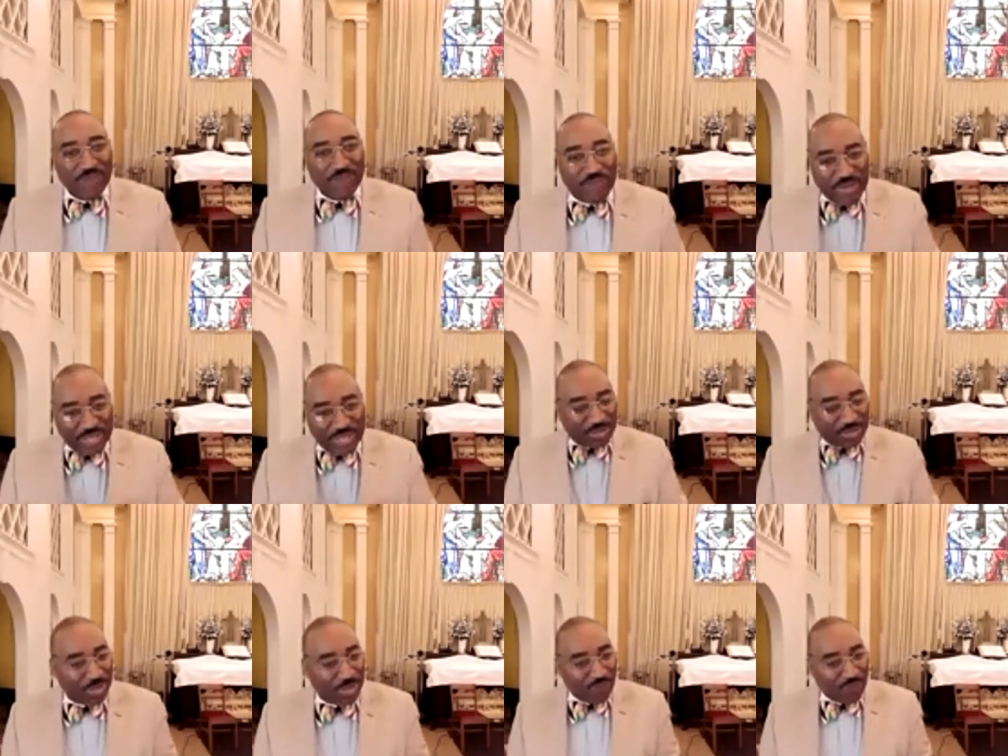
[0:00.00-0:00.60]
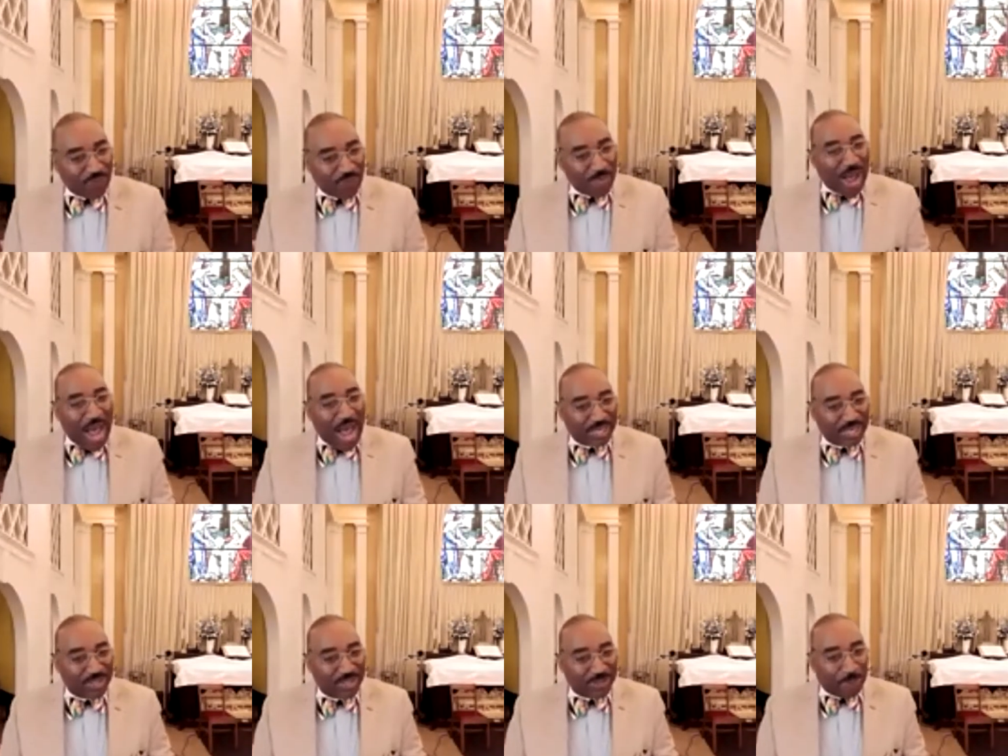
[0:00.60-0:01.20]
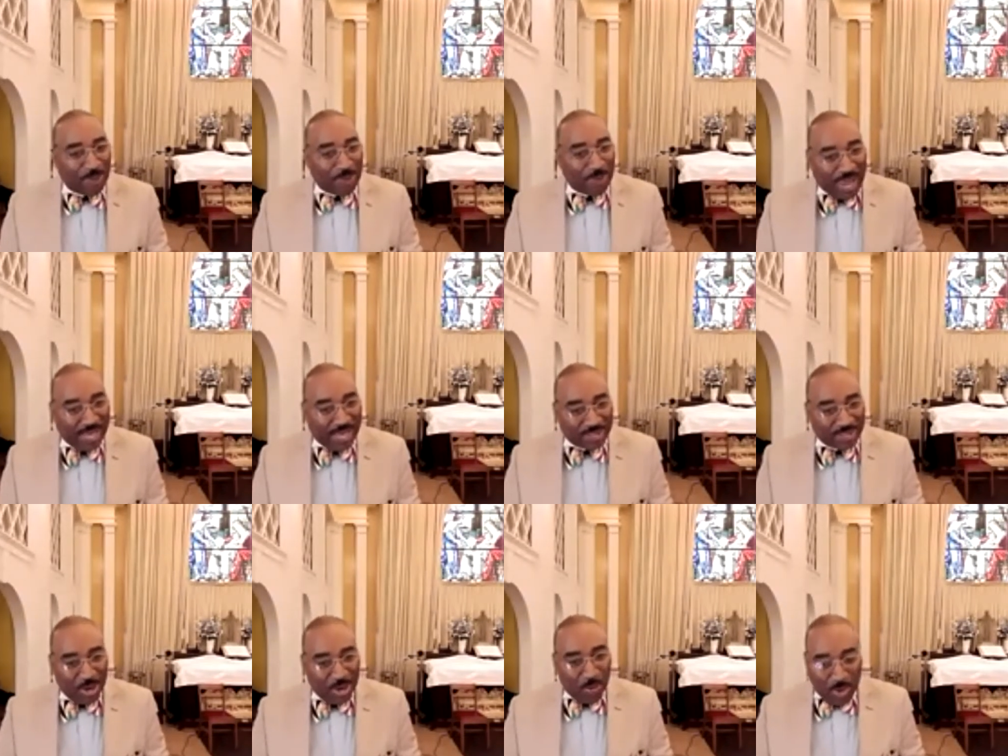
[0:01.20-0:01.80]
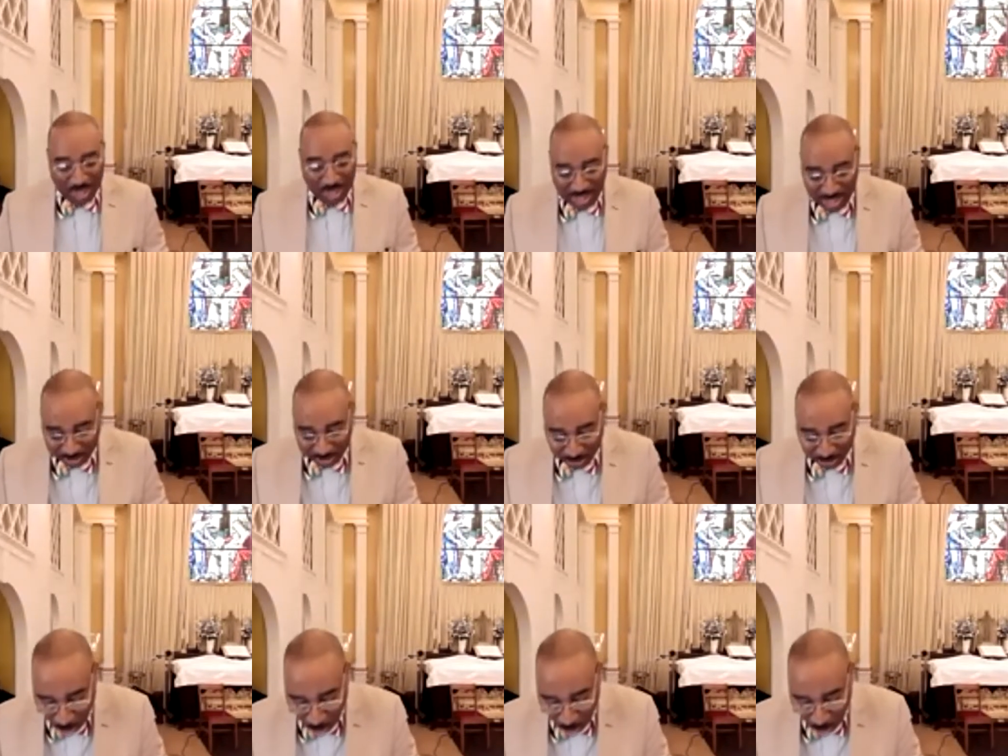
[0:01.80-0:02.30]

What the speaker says: visitor from outer space, with his